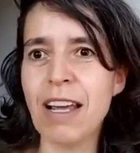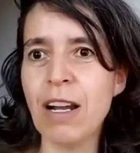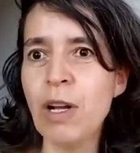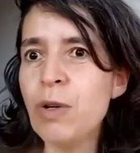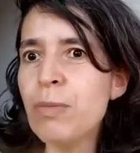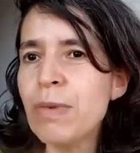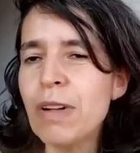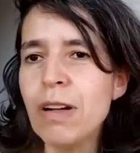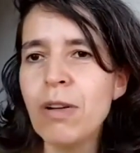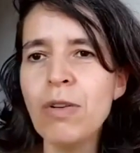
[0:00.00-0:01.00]

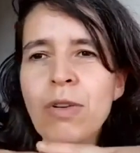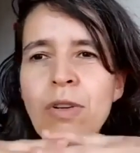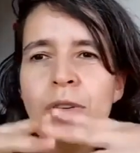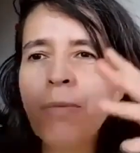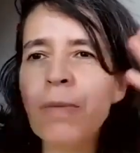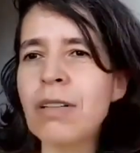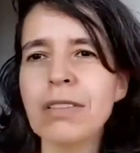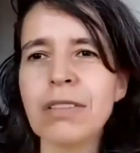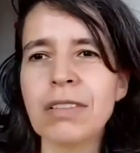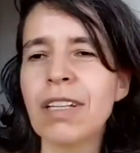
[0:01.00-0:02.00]

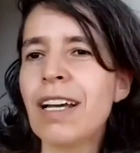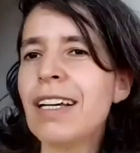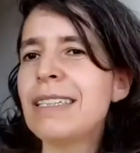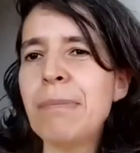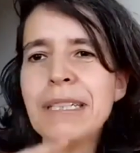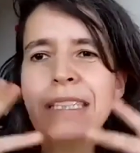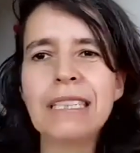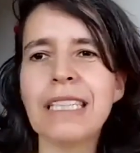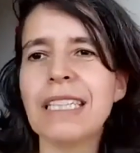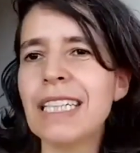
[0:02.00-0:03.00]
luminous
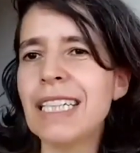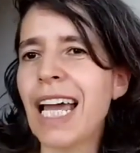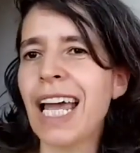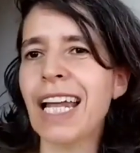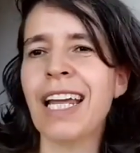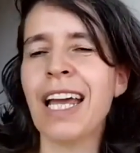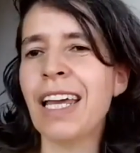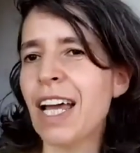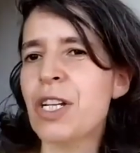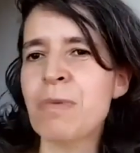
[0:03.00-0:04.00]
simplicity and
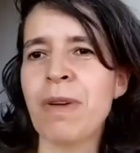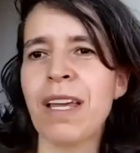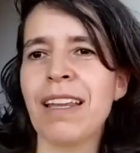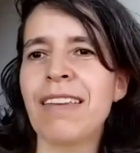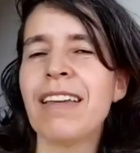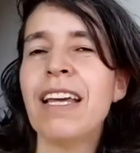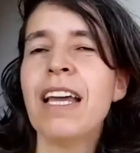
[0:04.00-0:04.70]
engagement.